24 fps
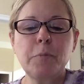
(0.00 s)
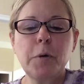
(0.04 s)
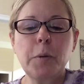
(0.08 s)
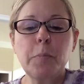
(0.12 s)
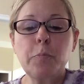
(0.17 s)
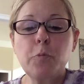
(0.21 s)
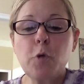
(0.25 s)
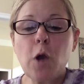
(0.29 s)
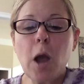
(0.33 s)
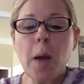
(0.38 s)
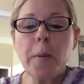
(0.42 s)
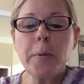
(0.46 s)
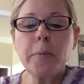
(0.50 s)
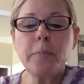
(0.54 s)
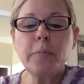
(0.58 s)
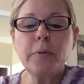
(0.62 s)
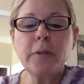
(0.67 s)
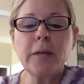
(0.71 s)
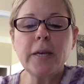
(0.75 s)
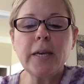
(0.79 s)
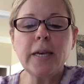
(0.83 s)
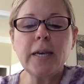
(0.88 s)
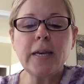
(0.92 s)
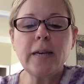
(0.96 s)
but
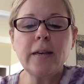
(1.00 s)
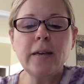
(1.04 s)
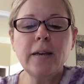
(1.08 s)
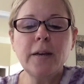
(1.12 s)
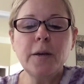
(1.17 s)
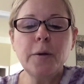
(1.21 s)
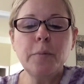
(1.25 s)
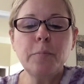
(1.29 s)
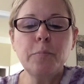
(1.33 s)
probably